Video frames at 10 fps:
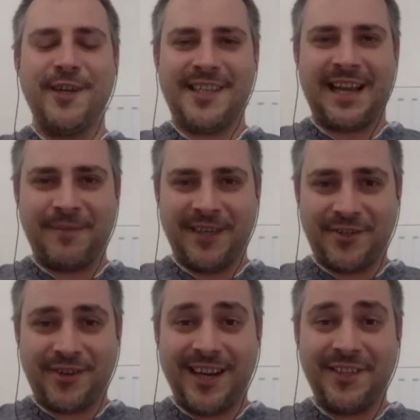time I
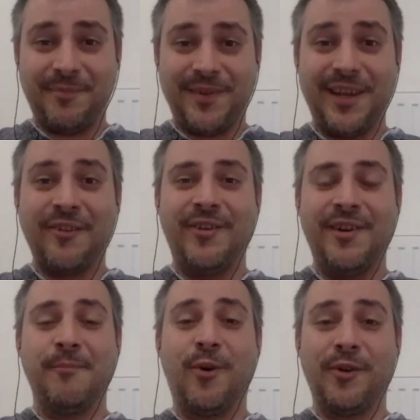tried to be a
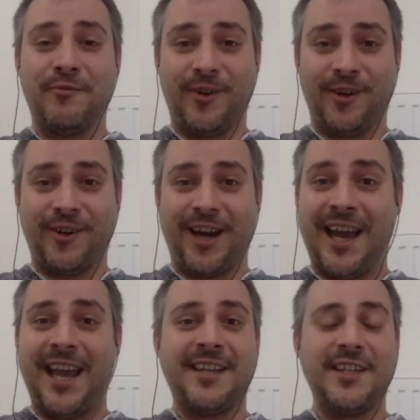remote worker, I
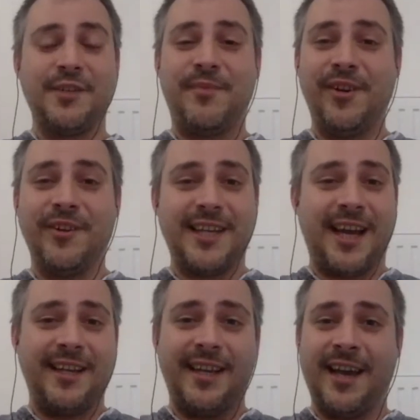had this brilliant
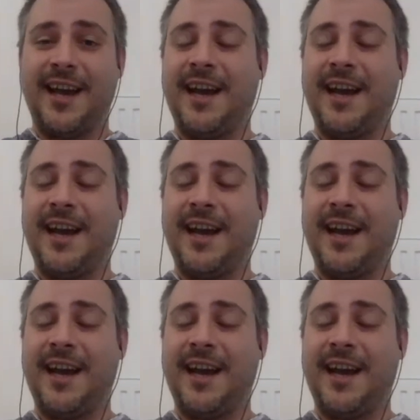idea.